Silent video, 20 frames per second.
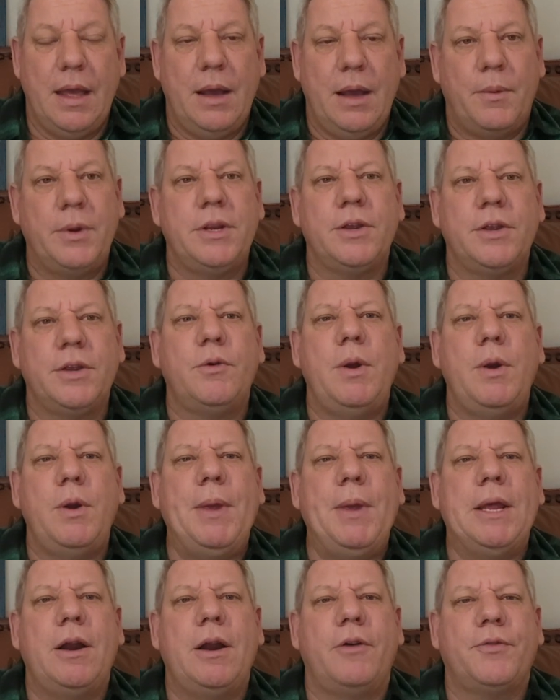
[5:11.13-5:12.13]
I want you to
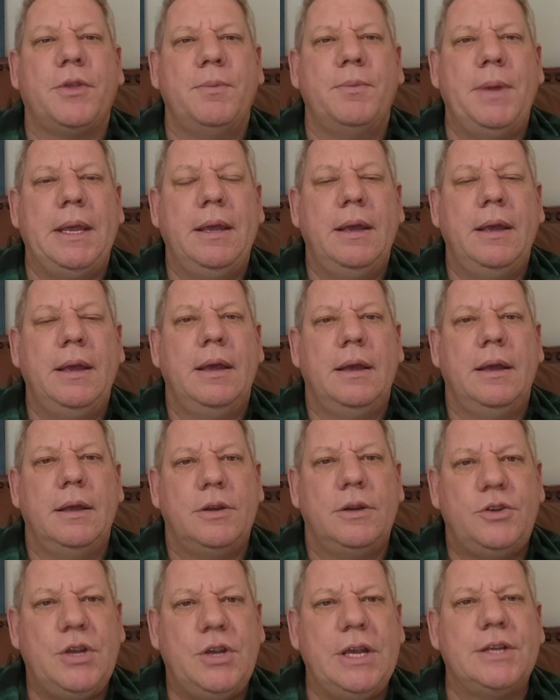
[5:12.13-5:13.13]
repeat after me.
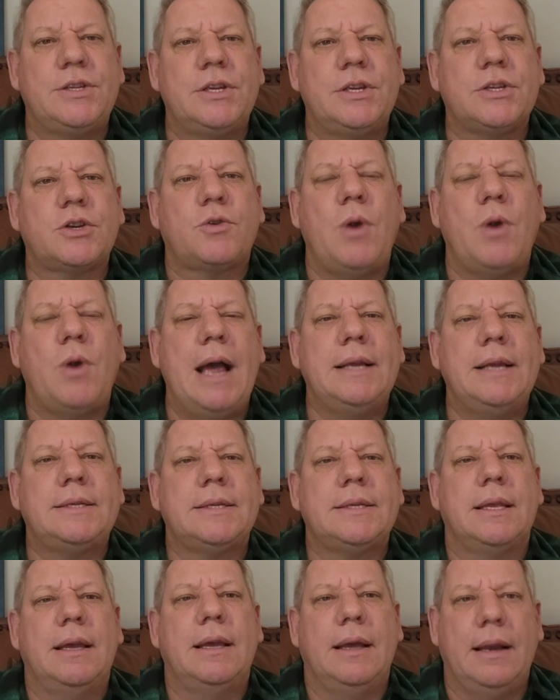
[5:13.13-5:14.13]
Jesus
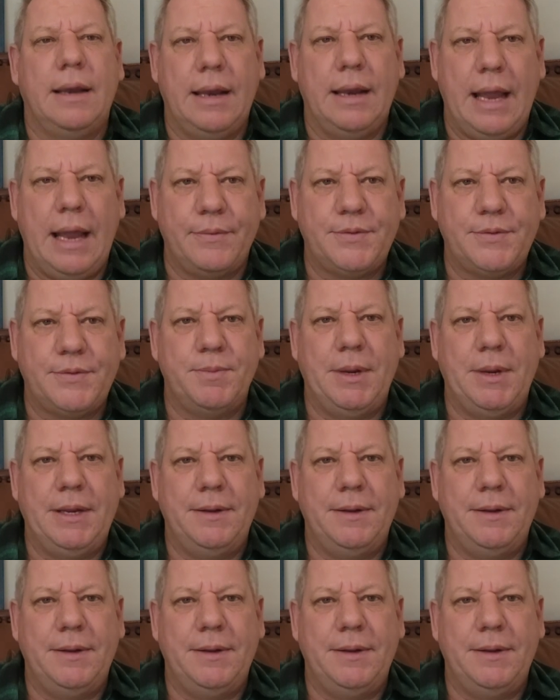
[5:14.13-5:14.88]
Christ loves me.